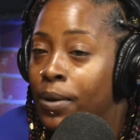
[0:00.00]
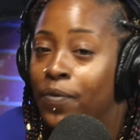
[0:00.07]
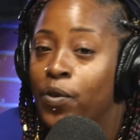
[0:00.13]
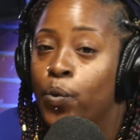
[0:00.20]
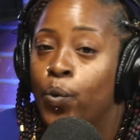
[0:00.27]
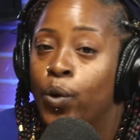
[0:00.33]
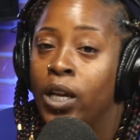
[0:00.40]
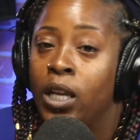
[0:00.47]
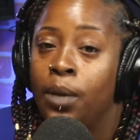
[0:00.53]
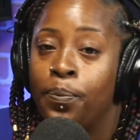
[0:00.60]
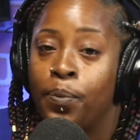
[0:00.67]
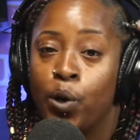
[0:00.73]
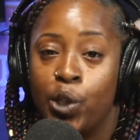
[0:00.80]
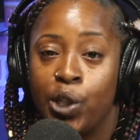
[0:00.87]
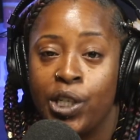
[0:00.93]
if you want any
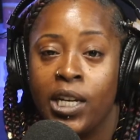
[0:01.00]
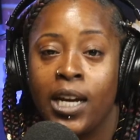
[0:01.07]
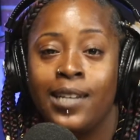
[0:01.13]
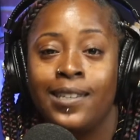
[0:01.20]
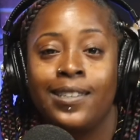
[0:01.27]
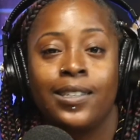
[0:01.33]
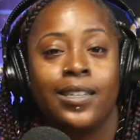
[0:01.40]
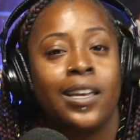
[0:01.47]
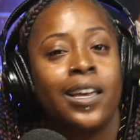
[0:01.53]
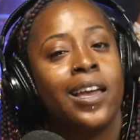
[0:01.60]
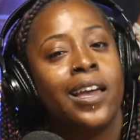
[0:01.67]
merchandise,